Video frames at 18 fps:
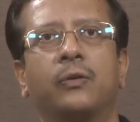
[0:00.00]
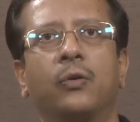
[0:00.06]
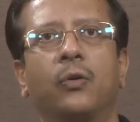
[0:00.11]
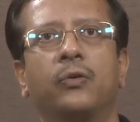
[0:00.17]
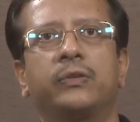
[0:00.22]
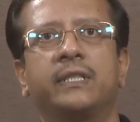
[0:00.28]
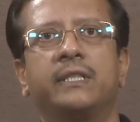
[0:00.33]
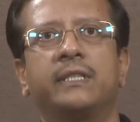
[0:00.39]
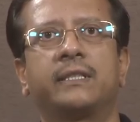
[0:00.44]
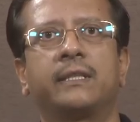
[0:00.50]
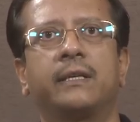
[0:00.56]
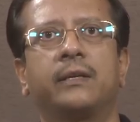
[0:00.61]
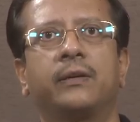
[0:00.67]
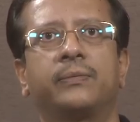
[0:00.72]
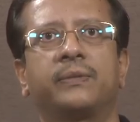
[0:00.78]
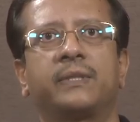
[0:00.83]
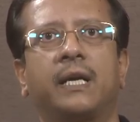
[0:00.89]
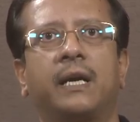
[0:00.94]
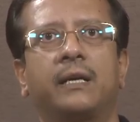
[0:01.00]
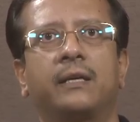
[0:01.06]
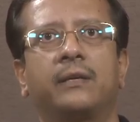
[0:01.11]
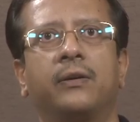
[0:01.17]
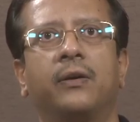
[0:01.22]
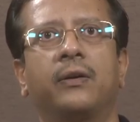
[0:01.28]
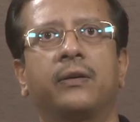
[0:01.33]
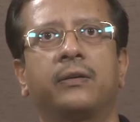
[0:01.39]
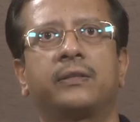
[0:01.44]
close instead of
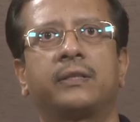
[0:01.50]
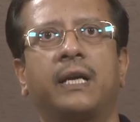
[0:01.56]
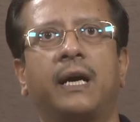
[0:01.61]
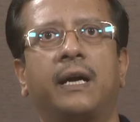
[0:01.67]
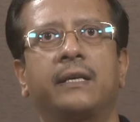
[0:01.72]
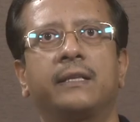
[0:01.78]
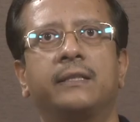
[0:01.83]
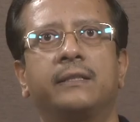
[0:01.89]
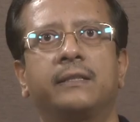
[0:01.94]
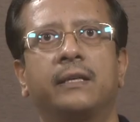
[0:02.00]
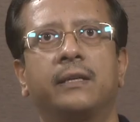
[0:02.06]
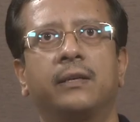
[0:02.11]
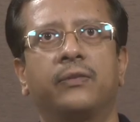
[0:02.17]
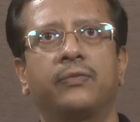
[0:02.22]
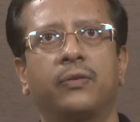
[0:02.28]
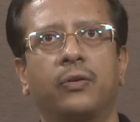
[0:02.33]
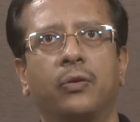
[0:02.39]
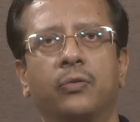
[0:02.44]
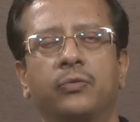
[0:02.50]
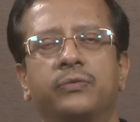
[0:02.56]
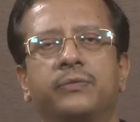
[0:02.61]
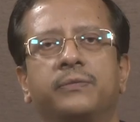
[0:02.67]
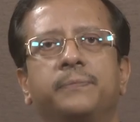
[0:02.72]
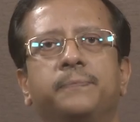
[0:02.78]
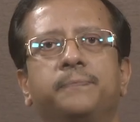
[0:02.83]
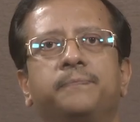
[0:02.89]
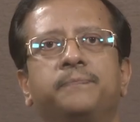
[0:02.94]
start or start instead of
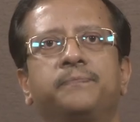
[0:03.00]
close,